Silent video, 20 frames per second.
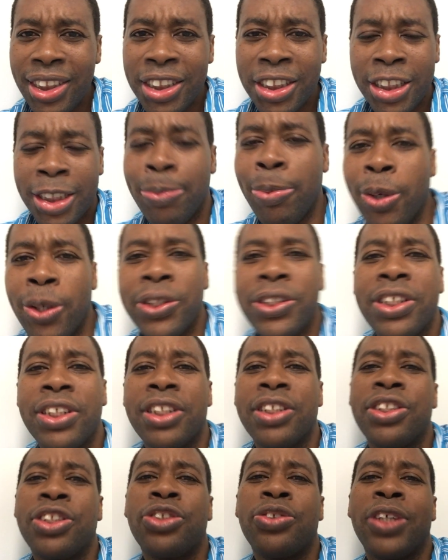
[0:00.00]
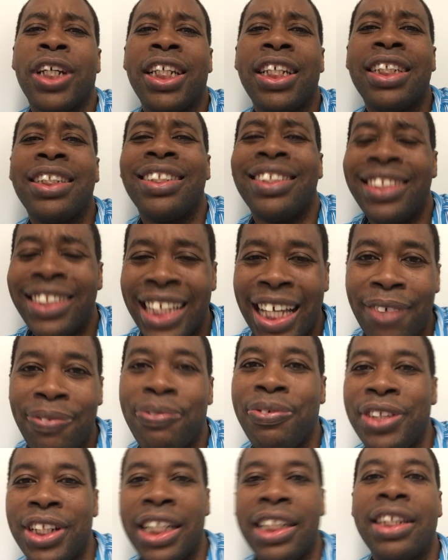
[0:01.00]
Sports Illustrated
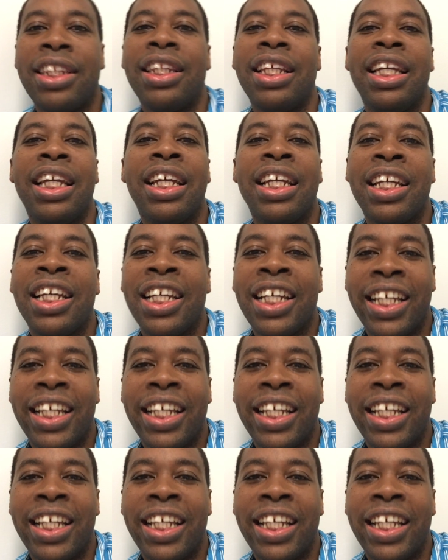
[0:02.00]
definitely